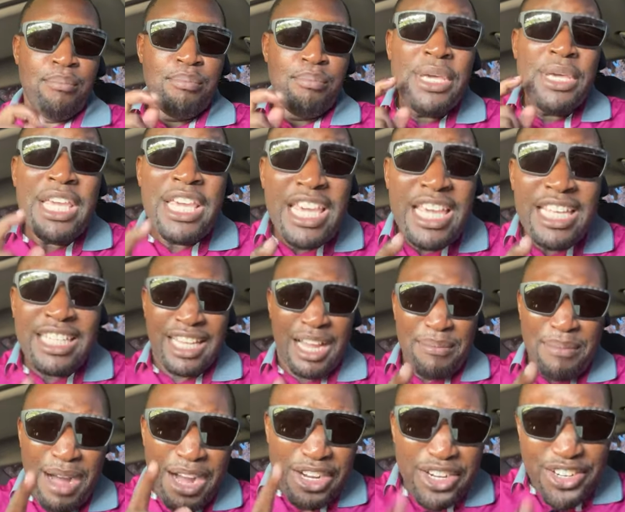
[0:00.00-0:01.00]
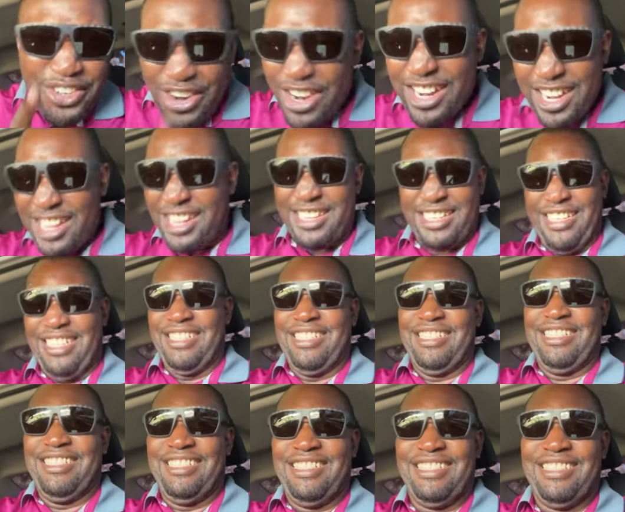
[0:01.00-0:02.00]
Peter McGregor
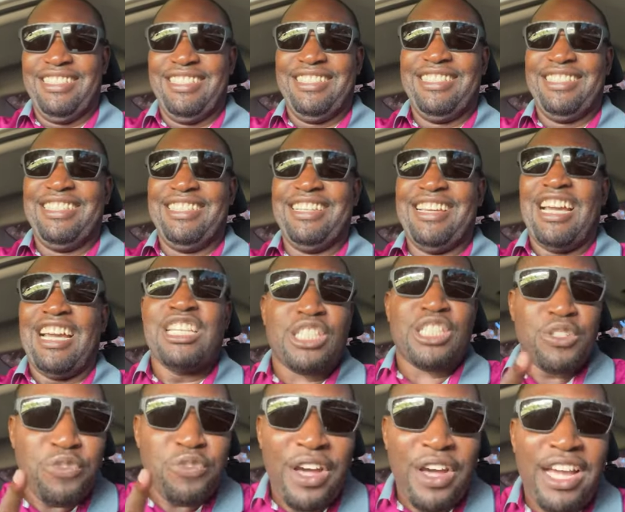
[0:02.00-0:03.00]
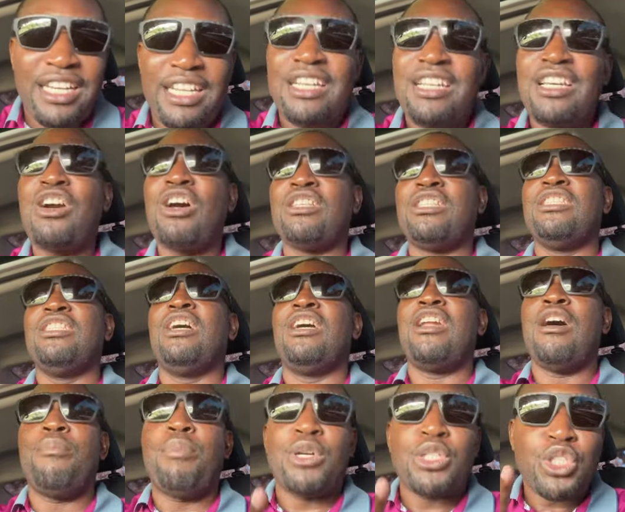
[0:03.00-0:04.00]
has finally gotten
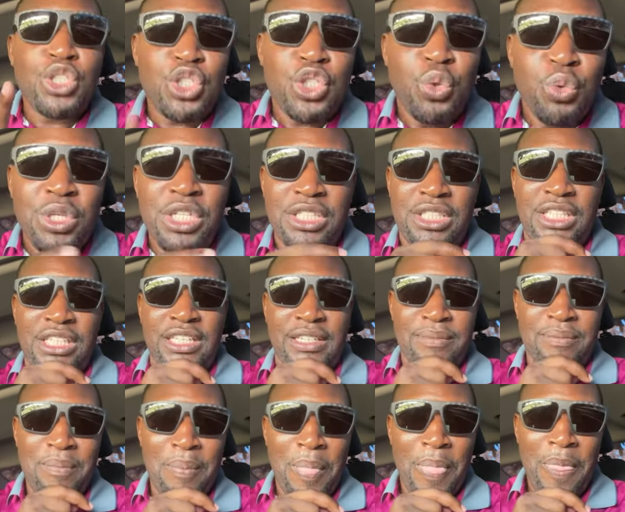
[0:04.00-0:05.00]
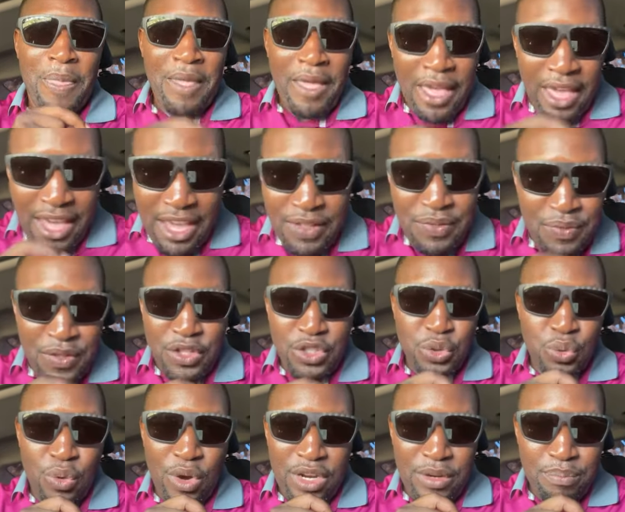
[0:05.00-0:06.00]
an opportunity in the
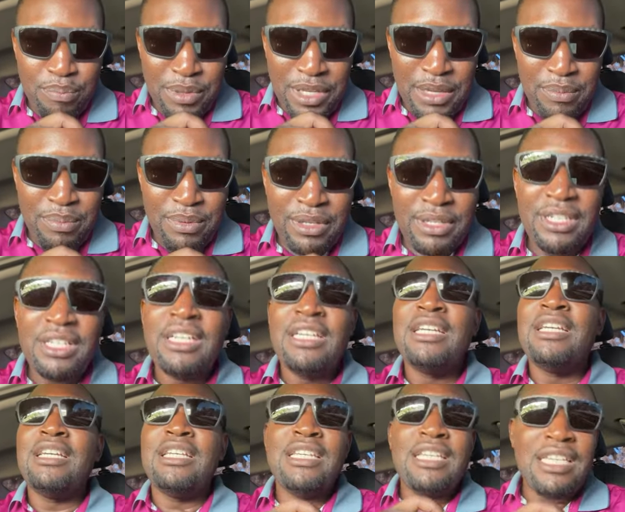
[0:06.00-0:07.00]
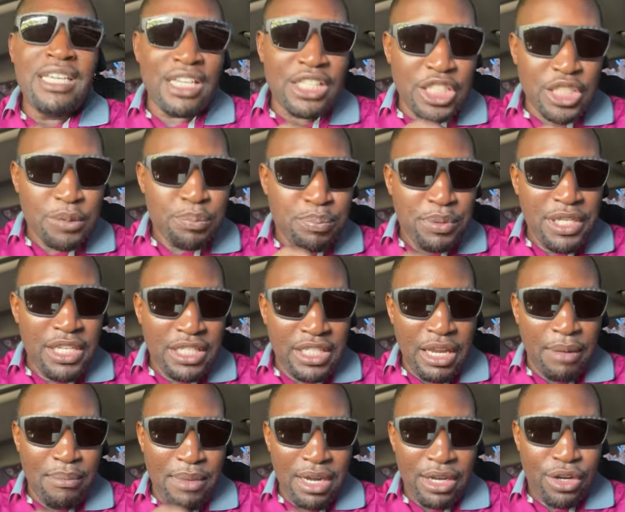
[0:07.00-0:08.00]
squad, people. Yes,
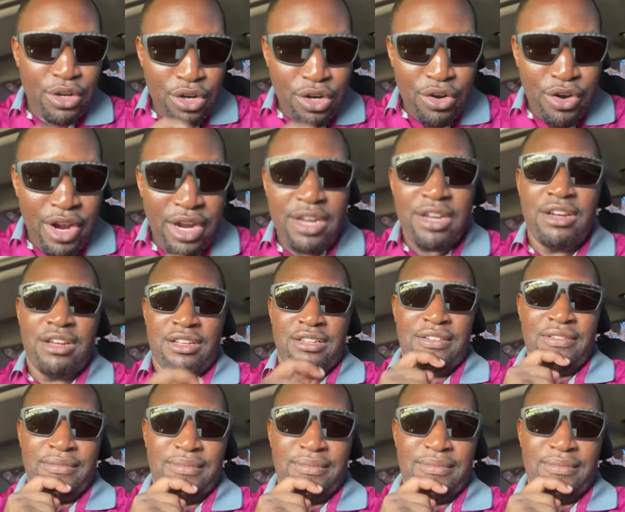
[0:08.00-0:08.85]
Peter McGregor.